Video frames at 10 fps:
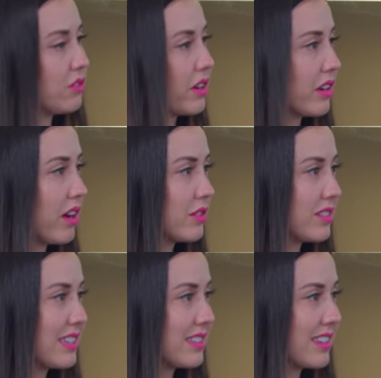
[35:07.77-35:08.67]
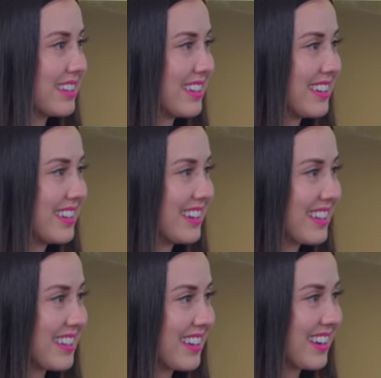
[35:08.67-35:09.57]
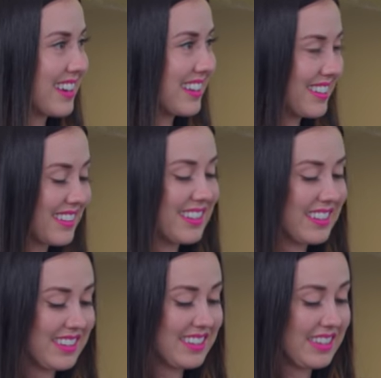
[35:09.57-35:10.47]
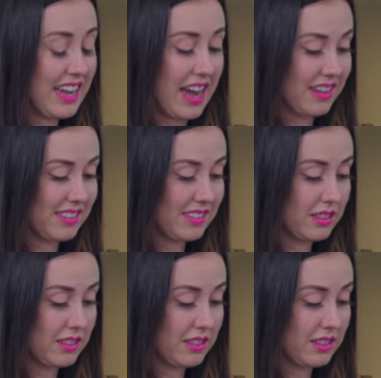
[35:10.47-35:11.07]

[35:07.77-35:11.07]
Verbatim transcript: a fun conversation. I loved it. Thank you so much. Yeah.